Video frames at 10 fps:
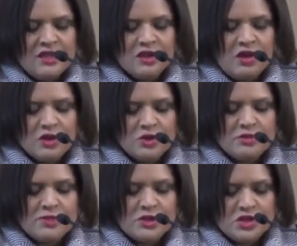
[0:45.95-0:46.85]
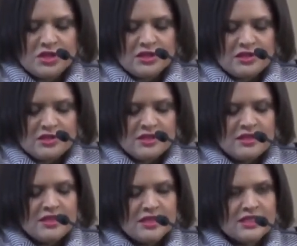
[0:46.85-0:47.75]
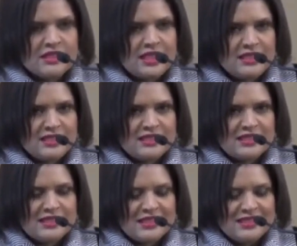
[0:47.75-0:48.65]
contributions, successes,